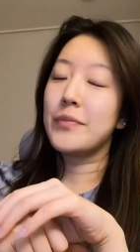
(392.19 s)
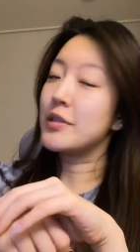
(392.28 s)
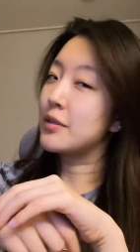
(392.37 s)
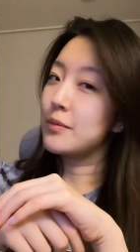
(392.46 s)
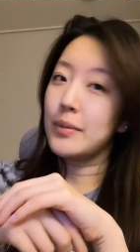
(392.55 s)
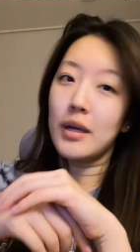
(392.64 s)

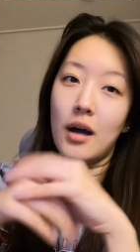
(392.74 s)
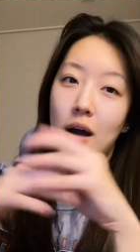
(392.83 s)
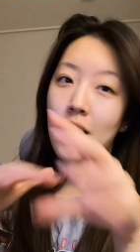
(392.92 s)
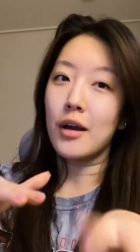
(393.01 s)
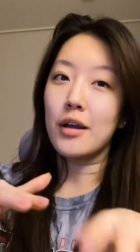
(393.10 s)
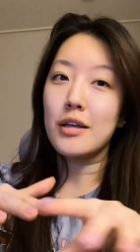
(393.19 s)
To be
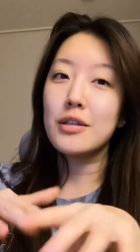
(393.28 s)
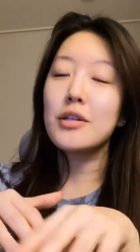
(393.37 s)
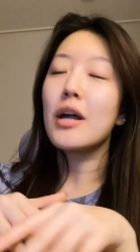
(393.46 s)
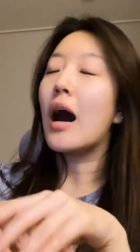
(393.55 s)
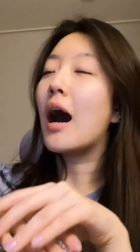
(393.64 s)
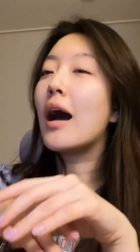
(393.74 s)
honest,
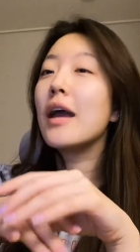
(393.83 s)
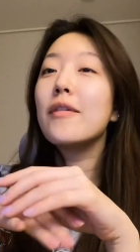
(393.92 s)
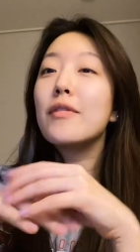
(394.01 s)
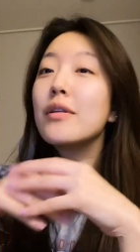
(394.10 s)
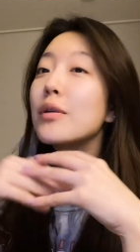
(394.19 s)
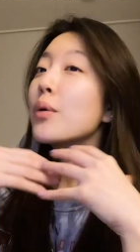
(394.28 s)
I
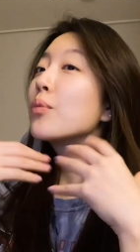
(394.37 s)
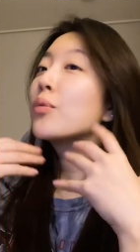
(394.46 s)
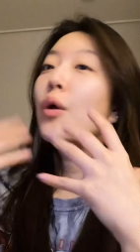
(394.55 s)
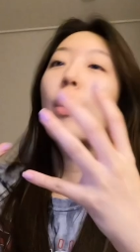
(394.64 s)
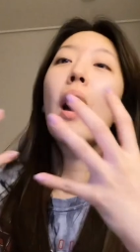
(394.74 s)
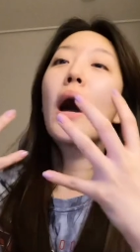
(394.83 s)
even don't
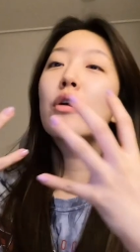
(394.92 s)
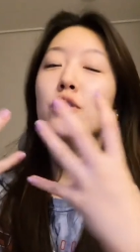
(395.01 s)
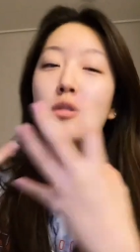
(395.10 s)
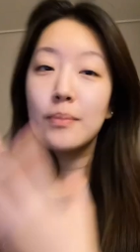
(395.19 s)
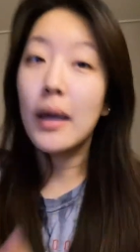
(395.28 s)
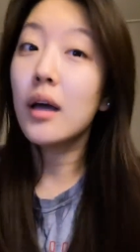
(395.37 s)
know how
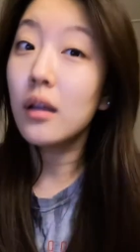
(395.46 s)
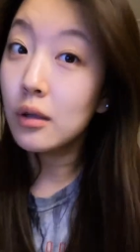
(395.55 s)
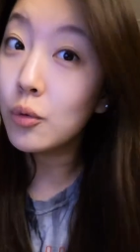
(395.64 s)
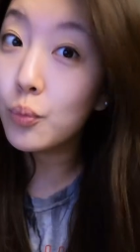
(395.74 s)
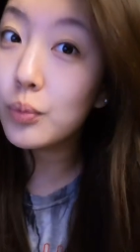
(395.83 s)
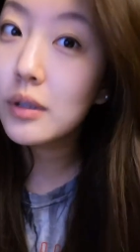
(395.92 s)
to make a
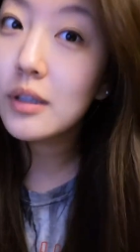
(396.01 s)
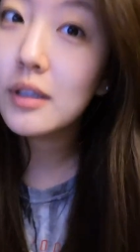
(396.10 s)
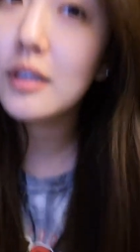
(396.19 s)
loop.